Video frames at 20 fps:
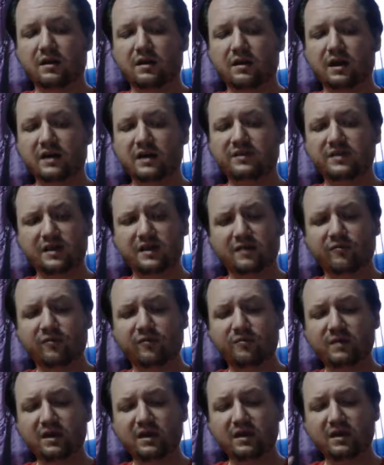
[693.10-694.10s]
I think for
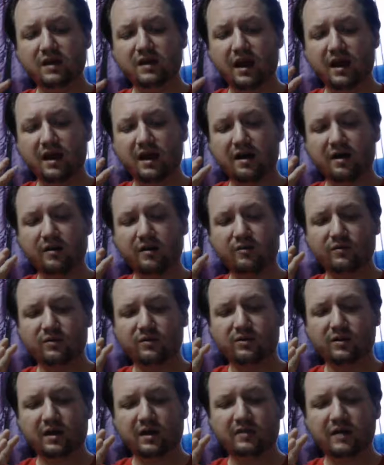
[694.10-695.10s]
me,
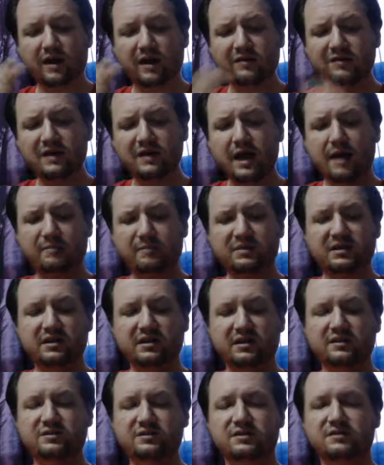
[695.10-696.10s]
a lot of the
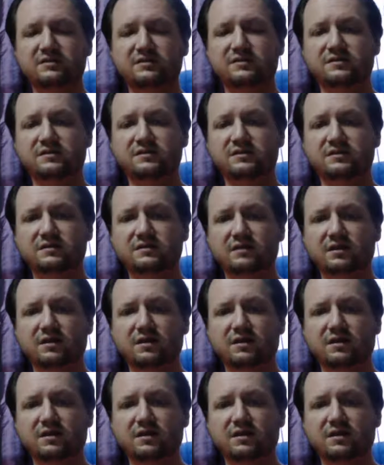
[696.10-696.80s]
applications